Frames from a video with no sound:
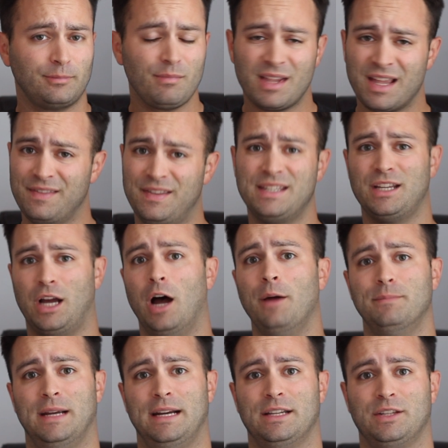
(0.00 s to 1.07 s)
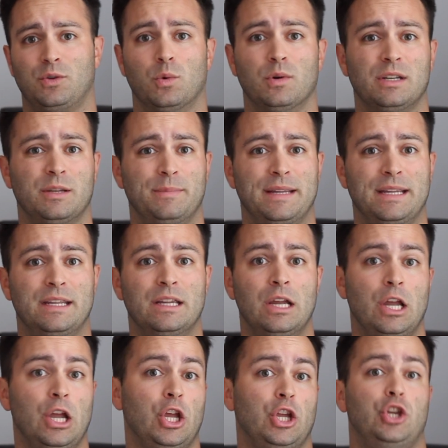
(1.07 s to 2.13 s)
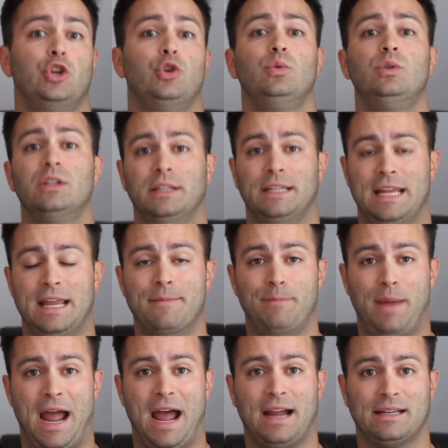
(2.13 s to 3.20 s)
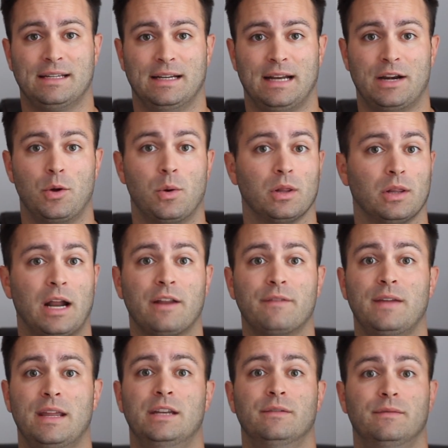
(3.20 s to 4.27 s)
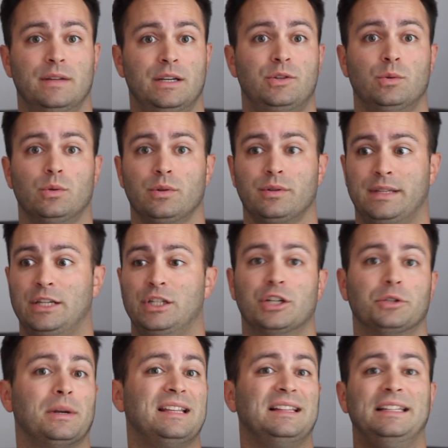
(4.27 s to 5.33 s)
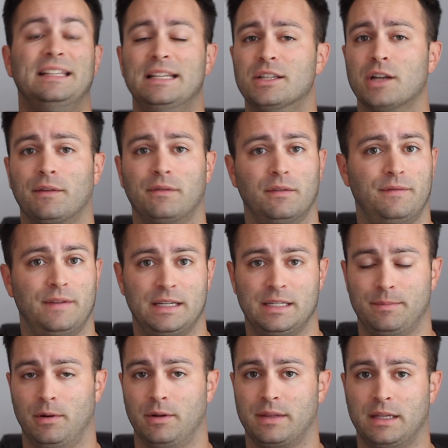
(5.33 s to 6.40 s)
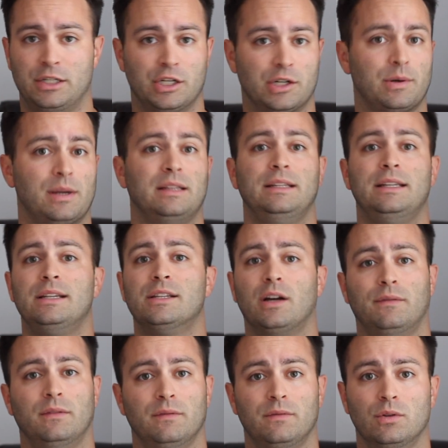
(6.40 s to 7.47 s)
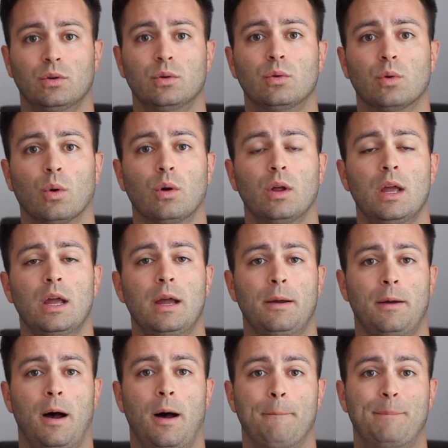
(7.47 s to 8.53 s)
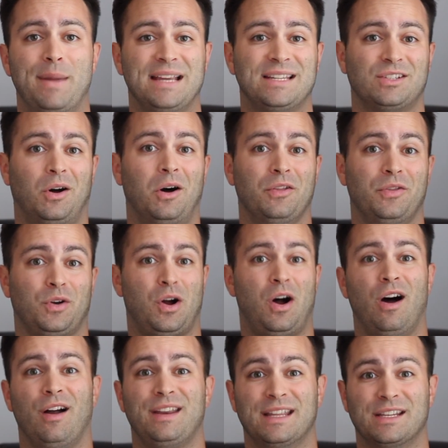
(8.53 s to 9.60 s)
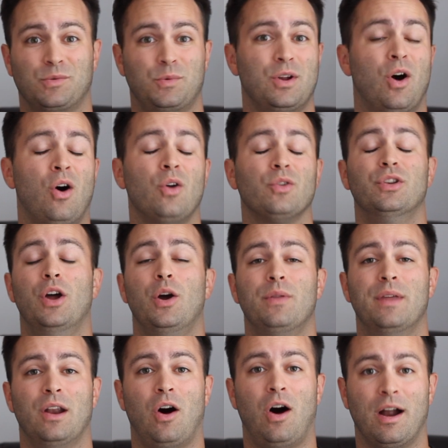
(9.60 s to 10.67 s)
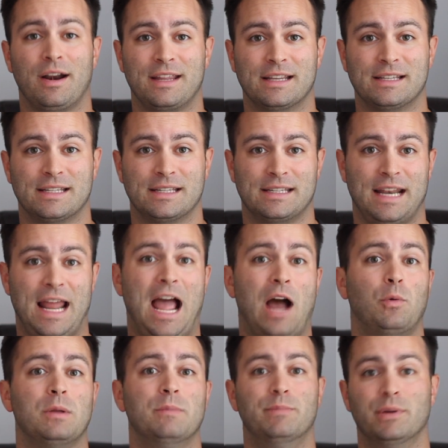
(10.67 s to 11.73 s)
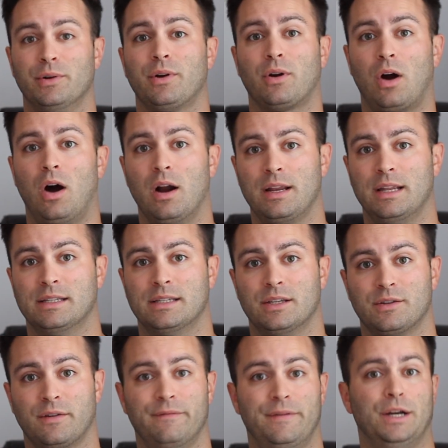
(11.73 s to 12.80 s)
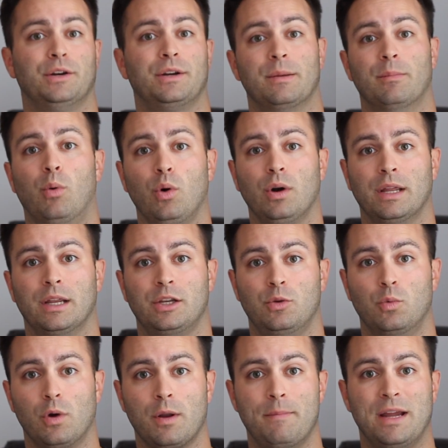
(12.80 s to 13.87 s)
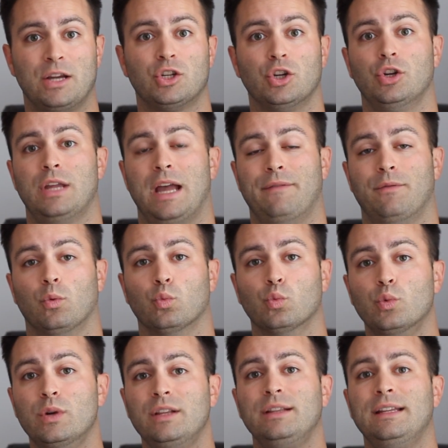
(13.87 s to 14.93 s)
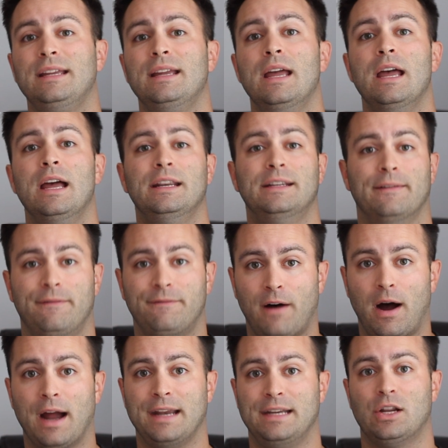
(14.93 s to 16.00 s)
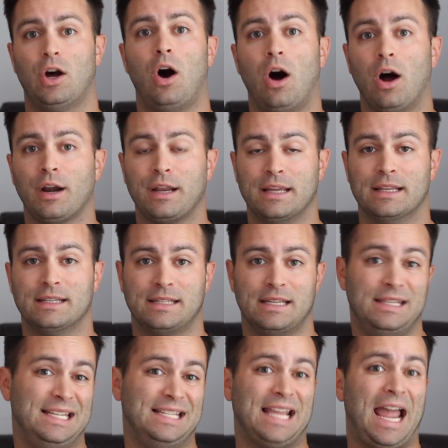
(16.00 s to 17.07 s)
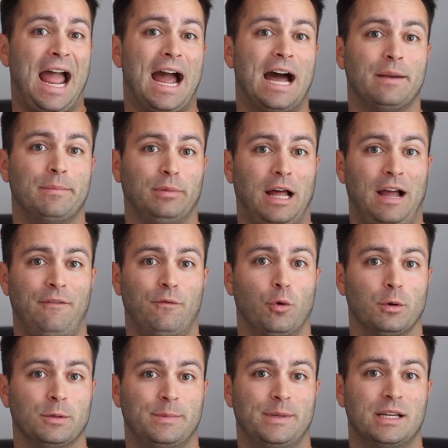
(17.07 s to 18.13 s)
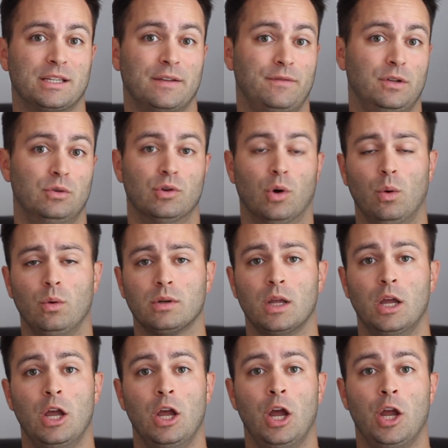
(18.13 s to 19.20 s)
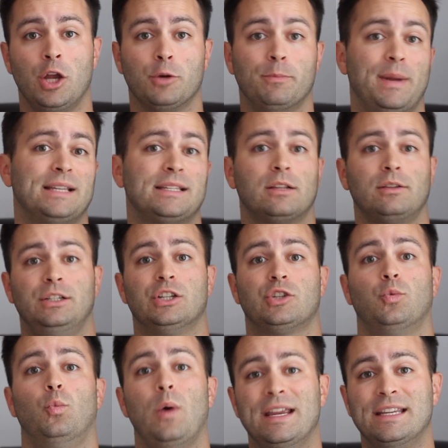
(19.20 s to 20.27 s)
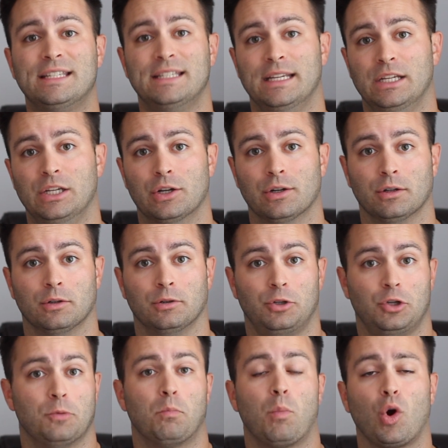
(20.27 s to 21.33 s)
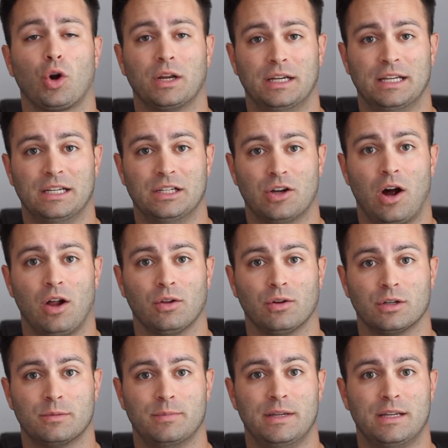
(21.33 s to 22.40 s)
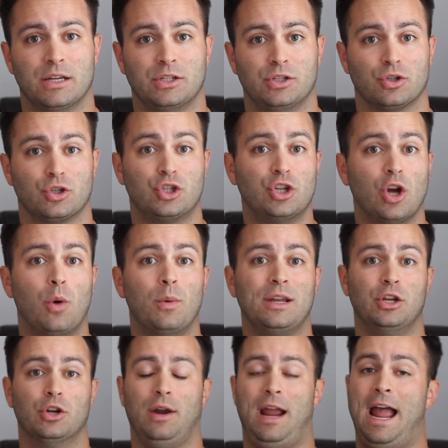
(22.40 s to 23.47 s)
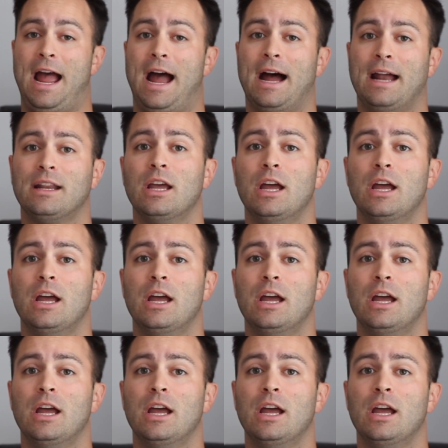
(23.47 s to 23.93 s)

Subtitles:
this update is going to be hugely impacted. I know a lot of individuals, they generate leads off of Facebook, they generate leads off of Google based on their audience. We all know that audiences and how we build our audiences are very important. You want to make sure you have a really defined audience in these ad platforms, because if you don't, you're basically just wasting your marketing dollars because you're showing your ad